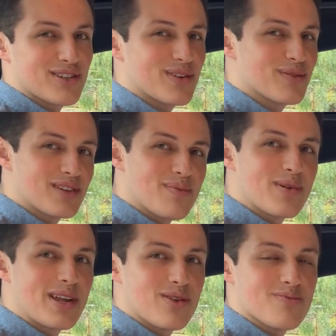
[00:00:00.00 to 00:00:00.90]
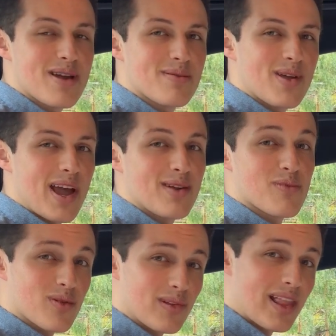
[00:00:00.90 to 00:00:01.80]
So somebody who maybe had a
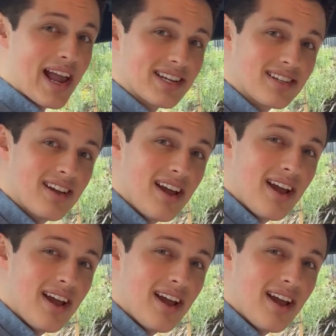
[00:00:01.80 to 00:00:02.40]
more relaxed